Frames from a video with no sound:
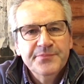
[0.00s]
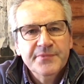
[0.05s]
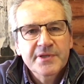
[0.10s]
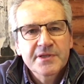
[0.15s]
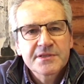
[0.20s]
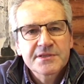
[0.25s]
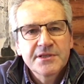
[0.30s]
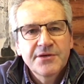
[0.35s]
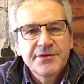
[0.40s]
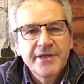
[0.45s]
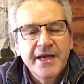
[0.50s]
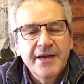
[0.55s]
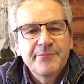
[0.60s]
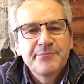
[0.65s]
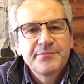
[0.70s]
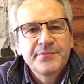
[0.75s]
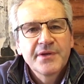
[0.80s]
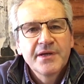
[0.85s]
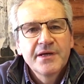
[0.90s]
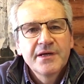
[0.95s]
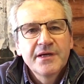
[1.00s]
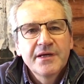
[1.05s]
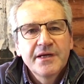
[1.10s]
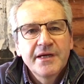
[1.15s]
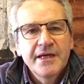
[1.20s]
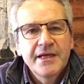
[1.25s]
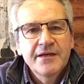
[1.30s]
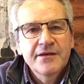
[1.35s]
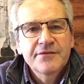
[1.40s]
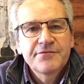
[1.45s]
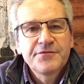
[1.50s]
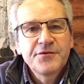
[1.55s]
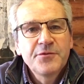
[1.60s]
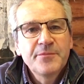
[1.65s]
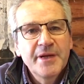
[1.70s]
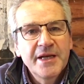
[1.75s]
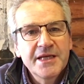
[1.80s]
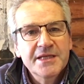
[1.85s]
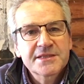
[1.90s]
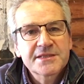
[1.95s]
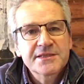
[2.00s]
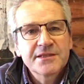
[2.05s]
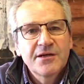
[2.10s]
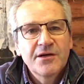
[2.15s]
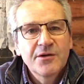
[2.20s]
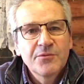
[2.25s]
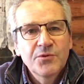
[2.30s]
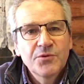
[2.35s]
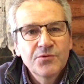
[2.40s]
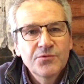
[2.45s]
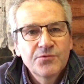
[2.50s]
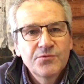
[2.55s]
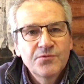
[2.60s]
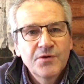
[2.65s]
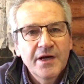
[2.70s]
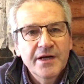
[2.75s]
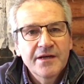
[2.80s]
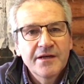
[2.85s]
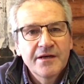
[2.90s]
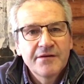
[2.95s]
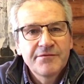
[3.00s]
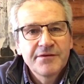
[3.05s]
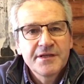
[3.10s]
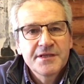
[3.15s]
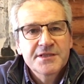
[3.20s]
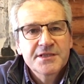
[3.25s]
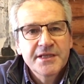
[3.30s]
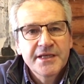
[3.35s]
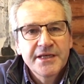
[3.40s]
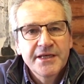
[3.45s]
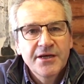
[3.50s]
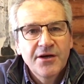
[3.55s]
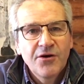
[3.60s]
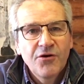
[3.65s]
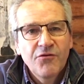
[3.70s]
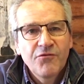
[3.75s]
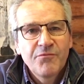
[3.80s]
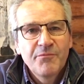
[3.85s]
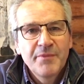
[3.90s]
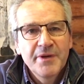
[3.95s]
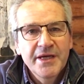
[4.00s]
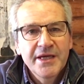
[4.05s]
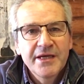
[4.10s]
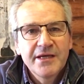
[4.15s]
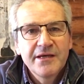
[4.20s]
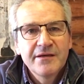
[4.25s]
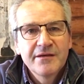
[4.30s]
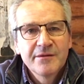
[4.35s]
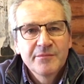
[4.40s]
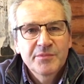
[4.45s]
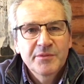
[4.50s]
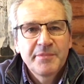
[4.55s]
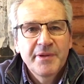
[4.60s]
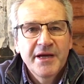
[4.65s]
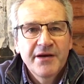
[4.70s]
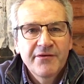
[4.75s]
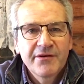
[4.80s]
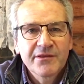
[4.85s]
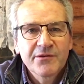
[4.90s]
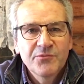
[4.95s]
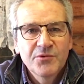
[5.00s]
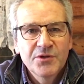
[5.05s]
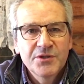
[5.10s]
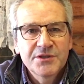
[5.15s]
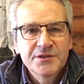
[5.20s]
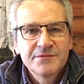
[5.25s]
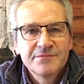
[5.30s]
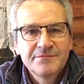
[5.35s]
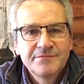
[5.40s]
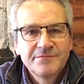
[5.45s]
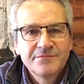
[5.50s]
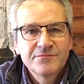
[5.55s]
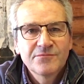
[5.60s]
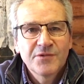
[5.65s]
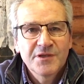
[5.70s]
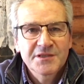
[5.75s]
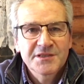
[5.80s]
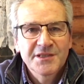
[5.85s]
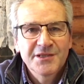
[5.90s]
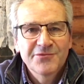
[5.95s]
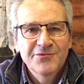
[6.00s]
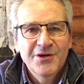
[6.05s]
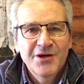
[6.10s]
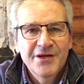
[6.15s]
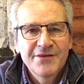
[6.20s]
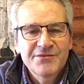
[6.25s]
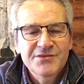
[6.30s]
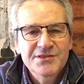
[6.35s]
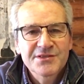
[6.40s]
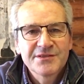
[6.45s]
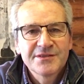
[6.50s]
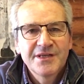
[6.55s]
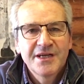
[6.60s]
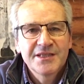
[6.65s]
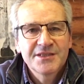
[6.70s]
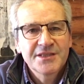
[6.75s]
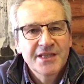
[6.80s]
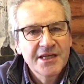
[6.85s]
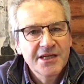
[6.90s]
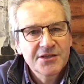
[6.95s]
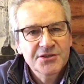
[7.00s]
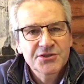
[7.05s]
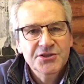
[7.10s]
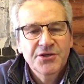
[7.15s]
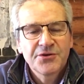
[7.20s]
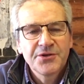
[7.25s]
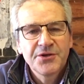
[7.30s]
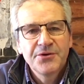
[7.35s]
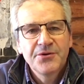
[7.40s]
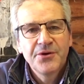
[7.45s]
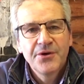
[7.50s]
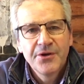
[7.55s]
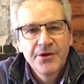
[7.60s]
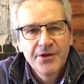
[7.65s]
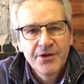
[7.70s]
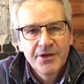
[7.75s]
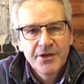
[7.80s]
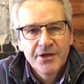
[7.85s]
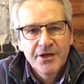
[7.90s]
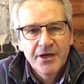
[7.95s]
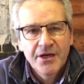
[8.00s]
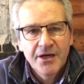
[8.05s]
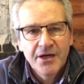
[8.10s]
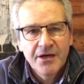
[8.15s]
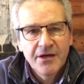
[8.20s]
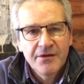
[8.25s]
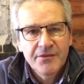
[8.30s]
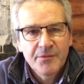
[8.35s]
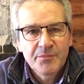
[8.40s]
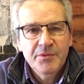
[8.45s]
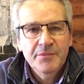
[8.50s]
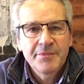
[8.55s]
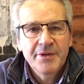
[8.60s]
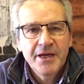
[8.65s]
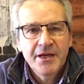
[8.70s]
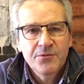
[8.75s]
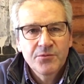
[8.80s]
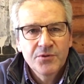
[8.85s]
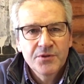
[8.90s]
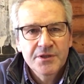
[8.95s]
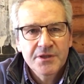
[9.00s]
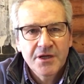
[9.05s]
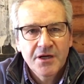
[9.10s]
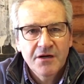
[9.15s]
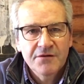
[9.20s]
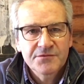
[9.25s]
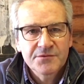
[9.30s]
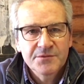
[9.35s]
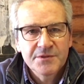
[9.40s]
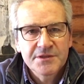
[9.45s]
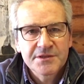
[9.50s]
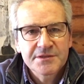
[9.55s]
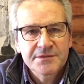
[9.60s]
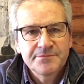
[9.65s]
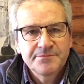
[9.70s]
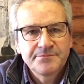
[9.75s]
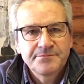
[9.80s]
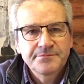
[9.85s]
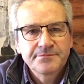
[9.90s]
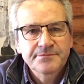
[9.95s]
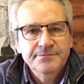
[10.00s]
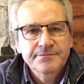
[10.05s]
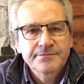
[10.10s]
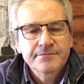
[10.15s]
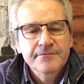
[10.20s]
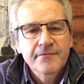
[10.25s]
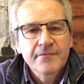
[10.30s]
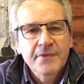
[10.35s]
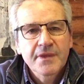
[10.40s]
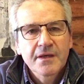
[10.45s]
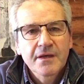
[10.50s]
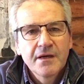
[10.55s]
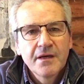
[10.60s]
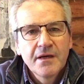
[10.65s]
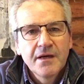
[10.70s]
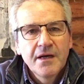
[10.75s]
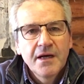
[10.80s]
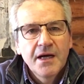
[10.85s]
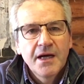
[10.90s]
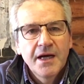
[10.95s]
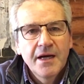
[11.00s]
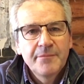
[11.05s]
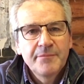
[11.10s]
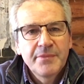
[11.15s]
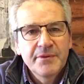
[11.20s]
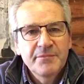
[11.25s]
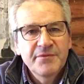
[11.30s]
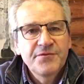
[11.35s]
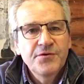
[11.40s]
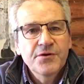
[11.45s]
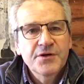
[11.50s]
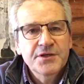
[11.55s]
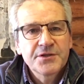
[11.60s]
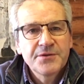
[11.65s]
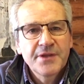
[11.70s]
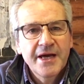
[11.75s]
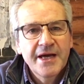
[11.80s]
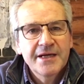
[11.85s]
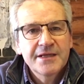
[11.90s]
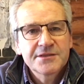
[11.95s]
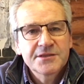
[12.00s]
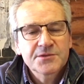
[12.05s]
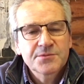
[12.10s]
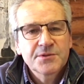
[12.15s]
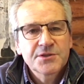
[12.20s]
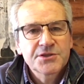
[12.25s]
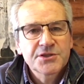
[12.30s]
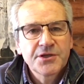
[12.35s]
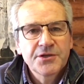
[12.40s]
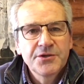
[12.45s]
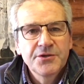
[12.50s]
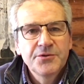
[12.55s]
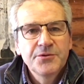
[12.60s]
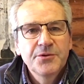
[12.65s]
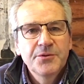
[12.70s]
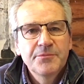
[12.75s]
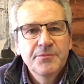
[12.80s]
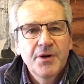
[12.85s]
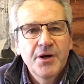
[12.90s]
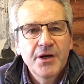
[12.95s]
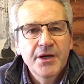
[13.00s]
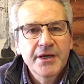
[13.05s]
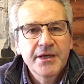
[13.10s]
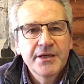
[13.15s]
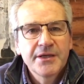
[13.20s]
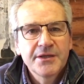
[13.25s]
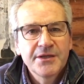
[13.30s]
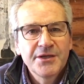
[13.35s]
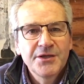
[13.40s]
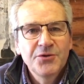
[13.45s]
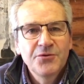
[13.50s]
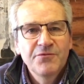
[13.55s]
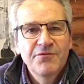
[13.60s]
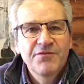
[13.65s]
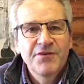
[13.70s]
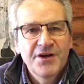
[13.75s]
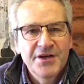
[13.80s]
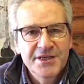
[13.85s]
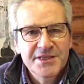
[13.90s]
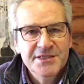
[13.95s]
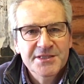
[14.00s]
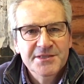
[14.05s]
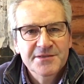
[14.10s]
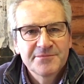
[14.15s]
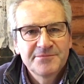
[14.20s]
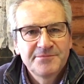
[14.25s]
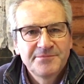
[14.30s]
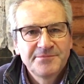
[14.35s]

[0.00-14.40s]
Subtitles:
So yeah. In a few minutes I will run a VT of me preparing the wood once it arrives, and then I'll show you the prepared wood afterwards. But before I do that, I just want to show you my new vise.